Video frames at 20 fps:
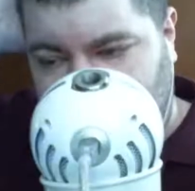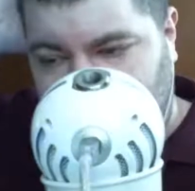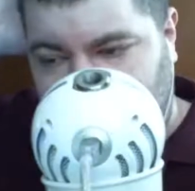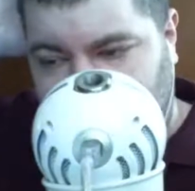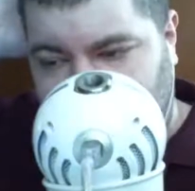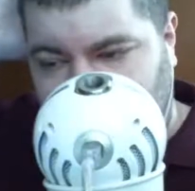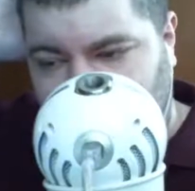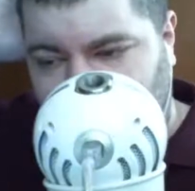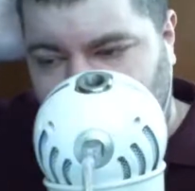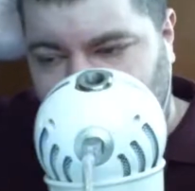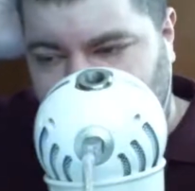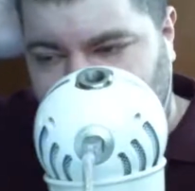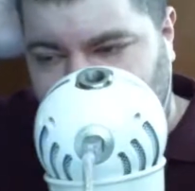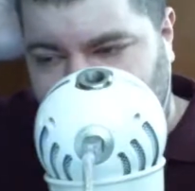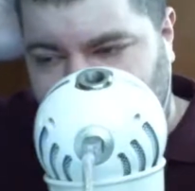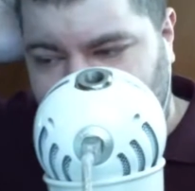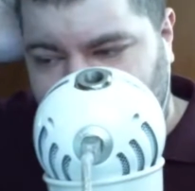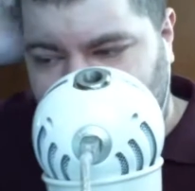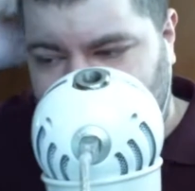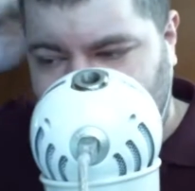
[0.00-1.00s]
teams
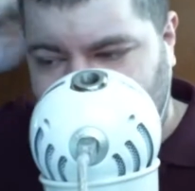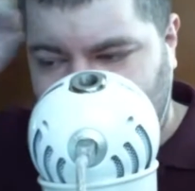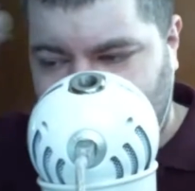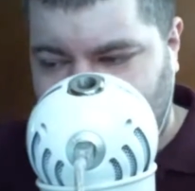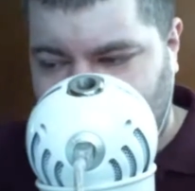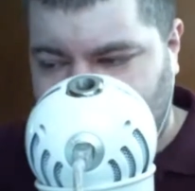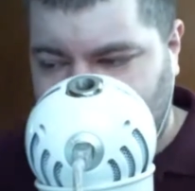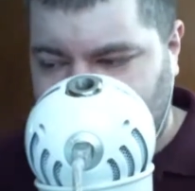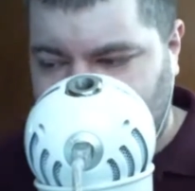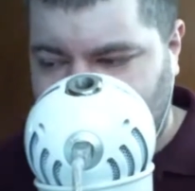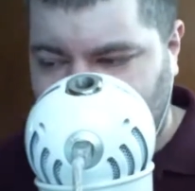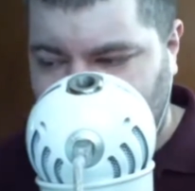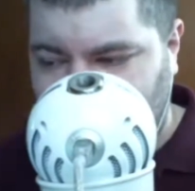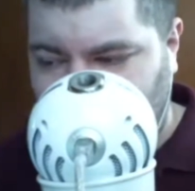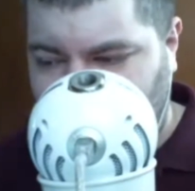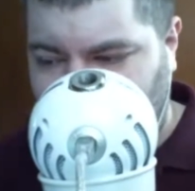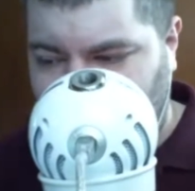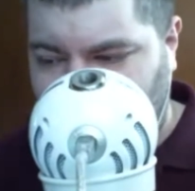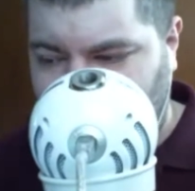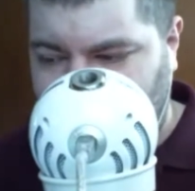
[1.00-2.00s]
with
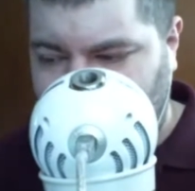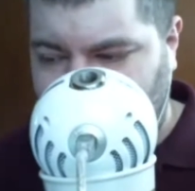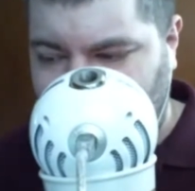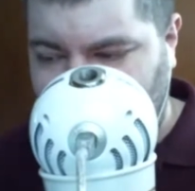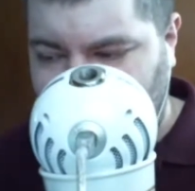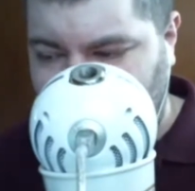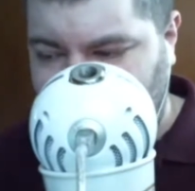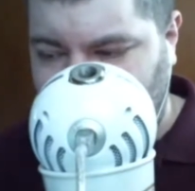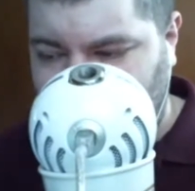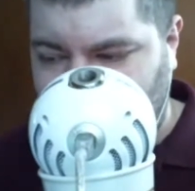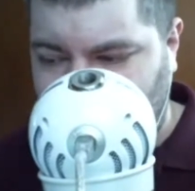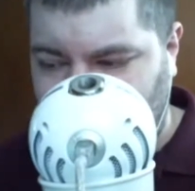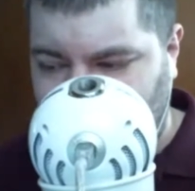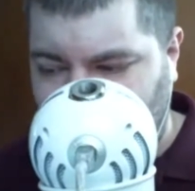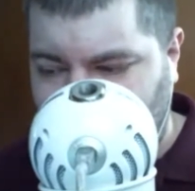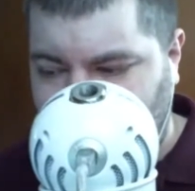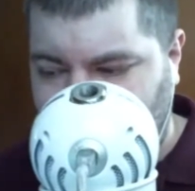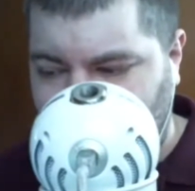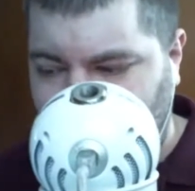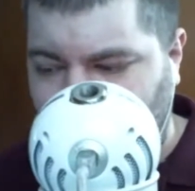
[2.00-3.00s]
2
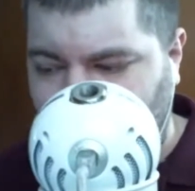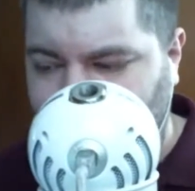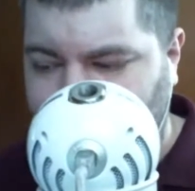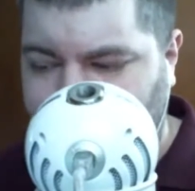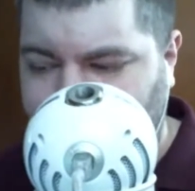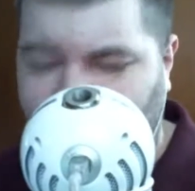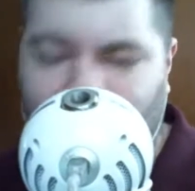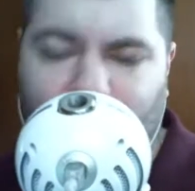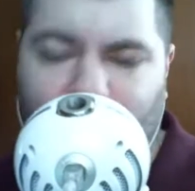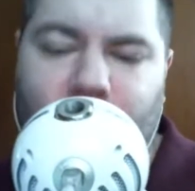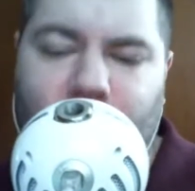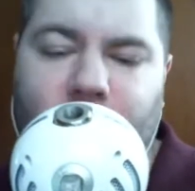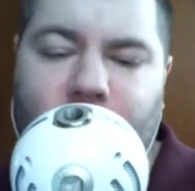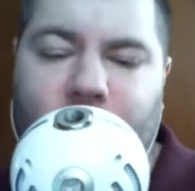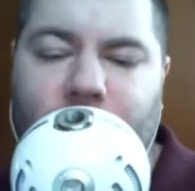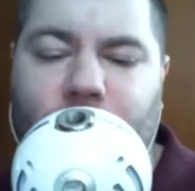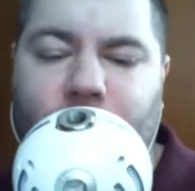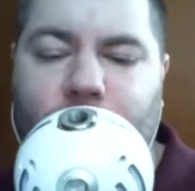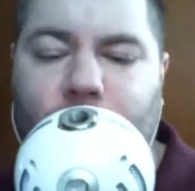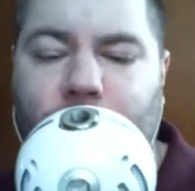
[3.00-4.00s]
teams losing out in the
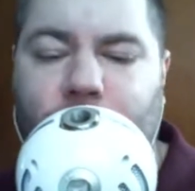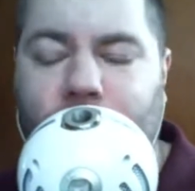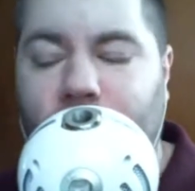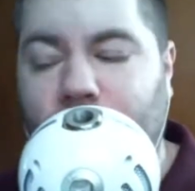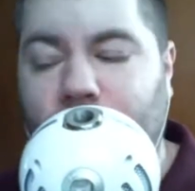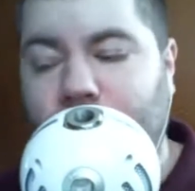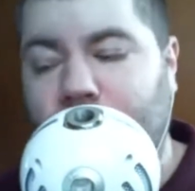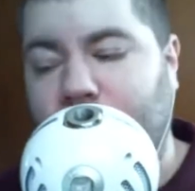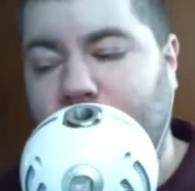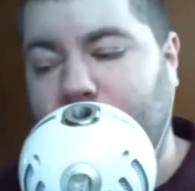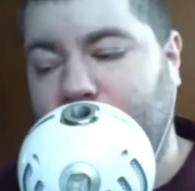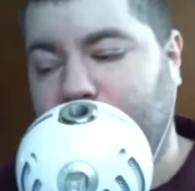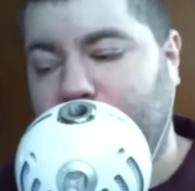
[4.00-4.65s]
group stages.